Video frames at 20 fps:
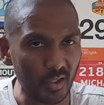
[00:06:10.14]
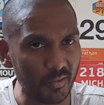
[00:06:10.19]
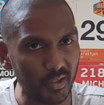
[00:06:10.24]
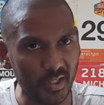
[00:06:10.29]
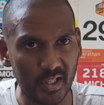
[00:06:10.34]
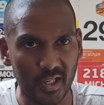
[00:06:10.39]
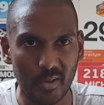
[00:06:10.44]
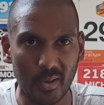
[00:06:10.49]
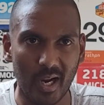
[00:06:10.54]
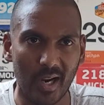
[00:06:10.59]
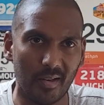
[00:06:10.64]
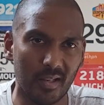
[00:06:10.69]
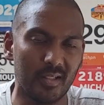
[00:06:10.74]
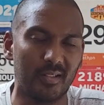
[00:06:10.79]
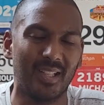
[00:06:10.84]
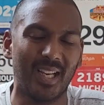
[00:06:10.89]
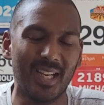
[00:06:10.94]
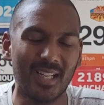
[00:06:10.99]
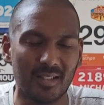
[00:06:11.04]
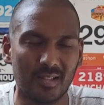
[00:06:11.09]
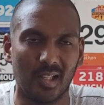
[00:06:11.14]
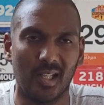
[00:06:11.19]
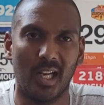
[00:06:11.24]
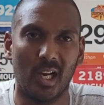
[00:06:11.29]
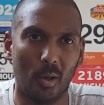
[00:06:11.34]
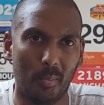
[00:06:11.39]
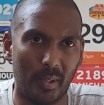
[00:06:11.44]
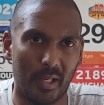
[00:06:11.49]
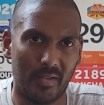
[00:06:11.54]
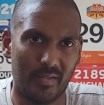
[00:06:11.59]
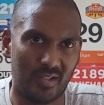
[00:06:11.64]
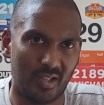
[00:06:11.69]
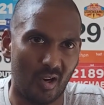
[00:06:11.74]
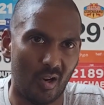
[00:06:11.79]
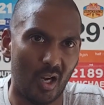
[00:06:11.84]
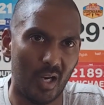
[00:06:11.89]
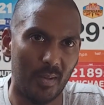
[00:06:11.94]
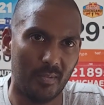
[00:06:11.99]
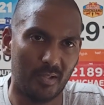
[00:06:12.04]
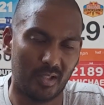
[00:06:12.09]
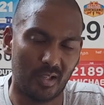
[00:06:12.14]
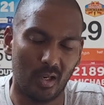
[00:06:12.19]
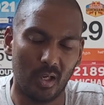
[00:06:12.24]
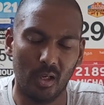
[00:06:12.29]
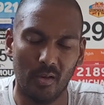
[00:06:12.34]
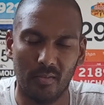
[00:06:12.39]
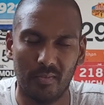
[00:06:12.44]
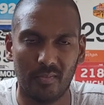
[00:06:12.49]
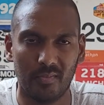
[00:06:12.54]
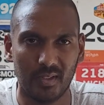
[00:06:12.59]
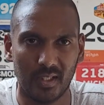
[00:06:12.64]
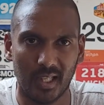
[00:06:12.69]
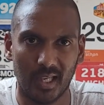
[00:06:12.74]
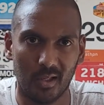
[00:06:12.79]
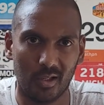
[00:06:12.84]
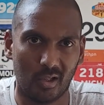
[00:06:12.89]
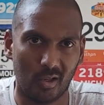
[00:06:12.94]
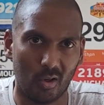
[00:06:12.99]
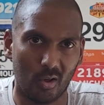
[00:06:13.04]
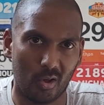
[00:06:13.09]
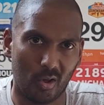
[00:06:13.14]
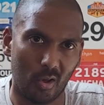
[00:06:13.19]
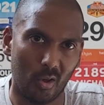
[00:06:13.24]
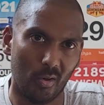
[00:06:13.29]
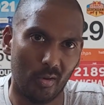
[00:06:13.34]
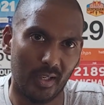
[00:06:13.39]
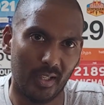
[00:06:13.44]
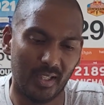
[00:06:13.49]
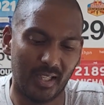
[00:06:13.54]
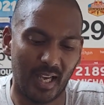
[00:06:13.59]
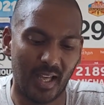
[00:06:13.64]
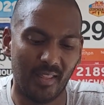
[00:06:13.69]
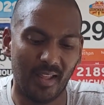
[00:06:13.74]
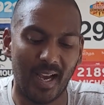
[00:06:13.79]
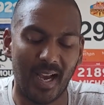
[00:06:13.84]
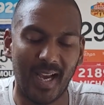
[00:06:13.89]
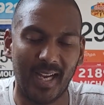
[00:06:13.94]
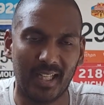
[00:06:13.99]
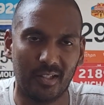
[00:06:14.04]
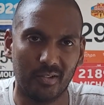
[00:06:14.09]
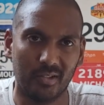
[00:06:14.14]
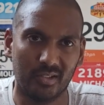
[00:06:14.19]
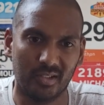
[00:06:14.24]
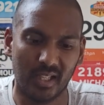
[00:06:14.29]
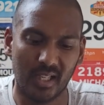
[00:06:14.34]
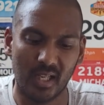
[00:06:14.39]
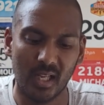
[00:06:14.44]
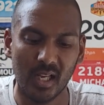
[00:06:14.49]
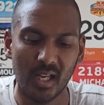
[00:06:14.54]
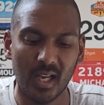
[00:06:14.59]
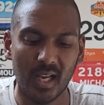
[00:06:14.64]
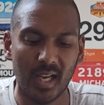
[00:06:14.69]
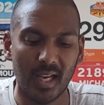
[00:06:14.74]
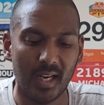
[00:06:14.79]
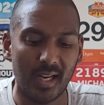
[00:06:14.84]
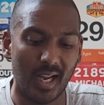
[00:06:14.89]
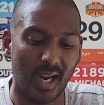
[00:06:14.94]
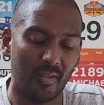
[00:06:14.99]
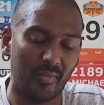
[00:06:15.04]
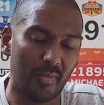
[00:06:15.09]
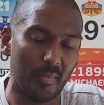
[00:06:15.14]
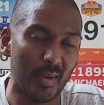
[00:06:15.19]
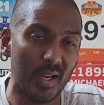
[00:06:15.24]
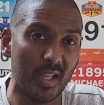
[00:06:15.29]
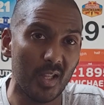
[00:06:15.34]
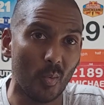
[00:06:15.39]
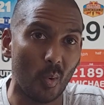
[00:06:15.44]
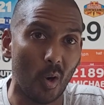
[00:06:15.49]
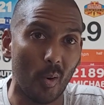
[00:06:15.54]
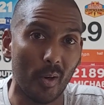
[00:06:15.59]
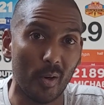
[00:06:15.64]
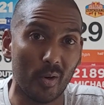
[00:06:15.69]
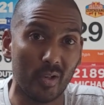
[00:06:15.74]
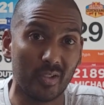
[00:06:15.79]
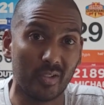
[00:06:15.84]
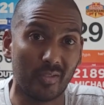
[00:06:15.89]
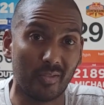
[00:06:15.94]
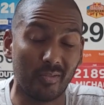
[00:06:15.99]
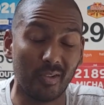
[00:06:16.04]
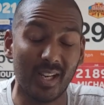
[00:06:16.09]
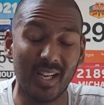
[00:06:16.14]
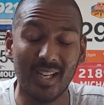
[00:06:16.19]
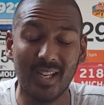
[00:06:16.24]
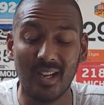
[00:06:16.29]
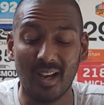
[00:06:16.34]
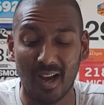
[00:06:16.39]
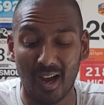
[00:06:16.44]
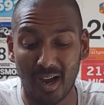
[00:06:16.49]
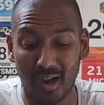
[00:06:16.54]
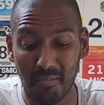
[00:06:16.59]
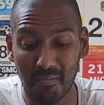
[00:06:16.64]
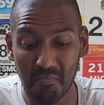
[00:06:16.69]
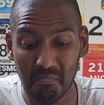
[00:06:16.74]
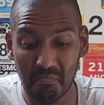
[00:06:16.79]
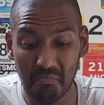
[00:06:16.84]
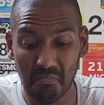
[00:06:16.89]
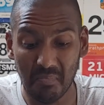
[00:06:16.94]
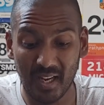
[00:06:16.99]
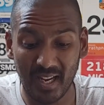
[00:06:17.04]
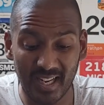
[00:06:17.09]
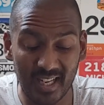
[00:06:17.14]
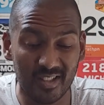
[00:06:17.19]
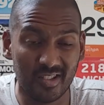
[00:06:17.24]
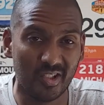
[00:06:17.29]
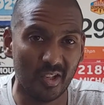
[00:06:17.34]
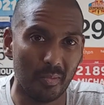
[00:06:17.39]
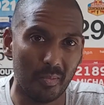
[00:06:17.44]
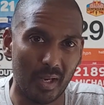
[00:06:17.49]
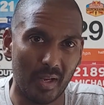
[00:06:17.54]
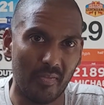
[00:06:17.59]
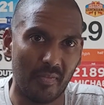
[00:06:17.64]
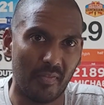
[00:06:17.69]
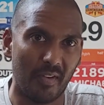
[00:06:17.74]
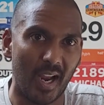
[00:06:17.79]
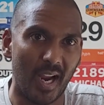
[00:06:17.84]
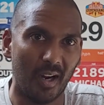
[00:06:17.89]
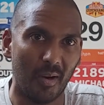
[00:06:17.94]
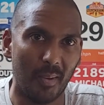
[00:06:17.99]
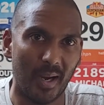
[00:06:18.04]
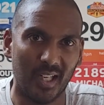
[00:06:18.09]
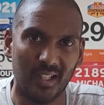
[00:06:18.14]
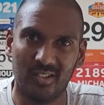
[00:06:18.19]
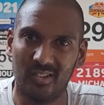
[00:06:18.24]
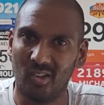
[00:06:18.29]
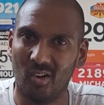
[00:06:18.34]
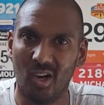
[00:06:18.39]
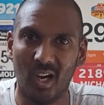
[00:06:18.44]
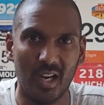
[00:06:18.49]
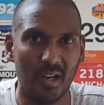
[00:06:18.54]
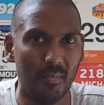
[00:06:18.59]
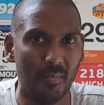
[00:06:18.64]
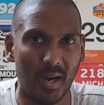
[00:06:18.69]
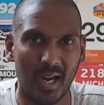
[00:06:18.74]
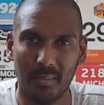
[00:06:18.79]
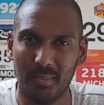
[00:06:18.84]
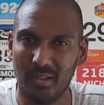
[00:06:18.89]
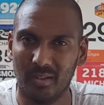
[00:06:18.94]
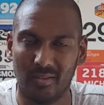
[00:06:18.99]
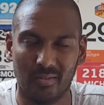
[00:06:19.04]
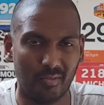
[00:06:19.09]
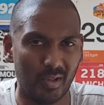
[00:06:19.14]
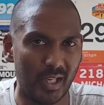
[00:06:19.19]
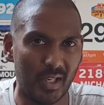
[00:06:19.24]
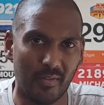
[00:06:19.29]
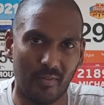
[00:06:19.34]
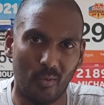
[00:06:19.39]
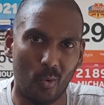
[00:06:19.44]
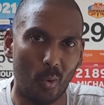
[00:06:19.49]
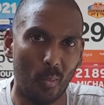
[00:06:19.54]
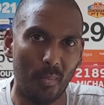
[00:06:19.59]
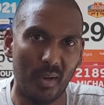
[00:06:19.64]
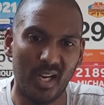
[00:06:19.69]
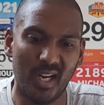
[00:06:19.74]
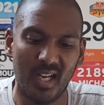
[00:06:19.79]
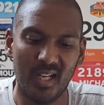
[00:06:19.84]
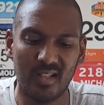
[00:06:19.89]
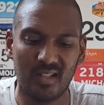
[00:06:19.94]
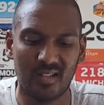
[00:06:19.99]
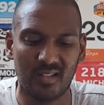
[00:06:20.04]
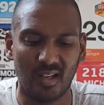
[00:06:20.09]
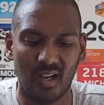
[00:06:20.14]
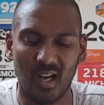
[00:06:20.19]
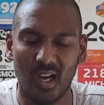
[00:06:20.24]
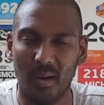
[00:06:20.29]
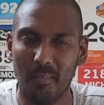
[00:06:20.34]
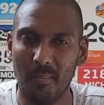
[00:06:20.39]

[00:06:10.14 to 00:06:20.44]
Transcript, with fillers: in a new area, it takes a little bit of time to kind of, clock on and get that accuracy. Now, for me in the Huawei Watch 3, it took me a fair amount of time, maybe 3-4 minutes.